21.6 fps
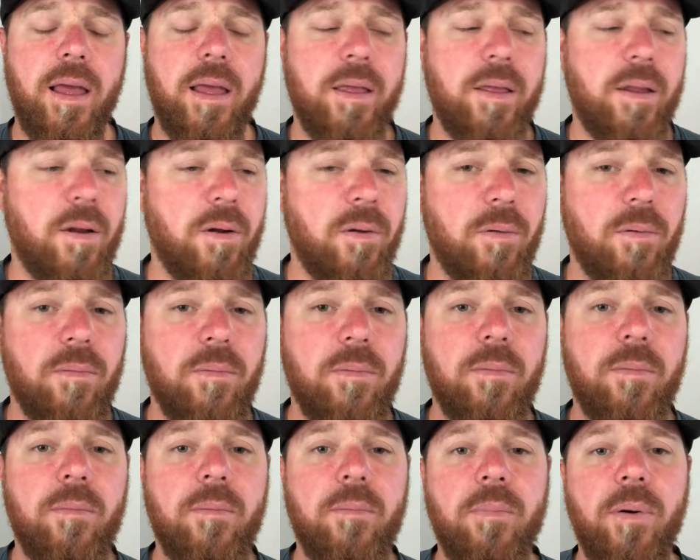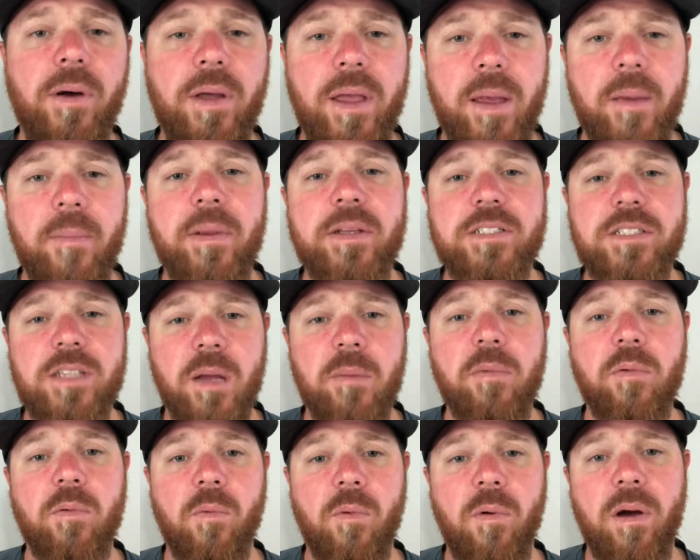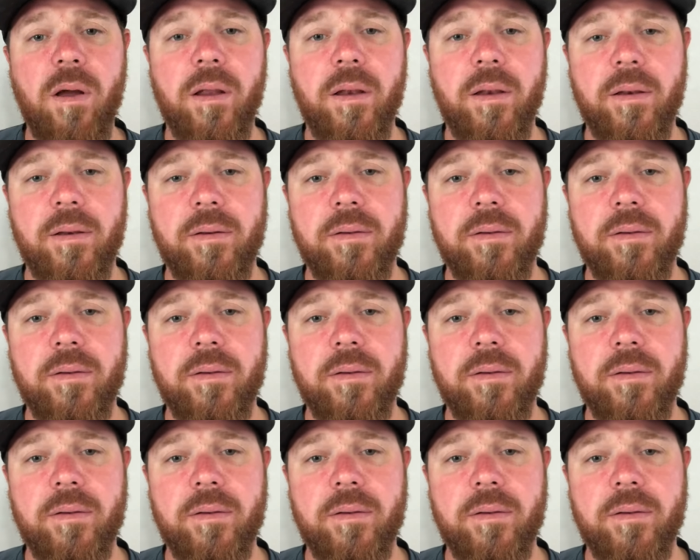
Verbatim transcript: you know, put him as number one.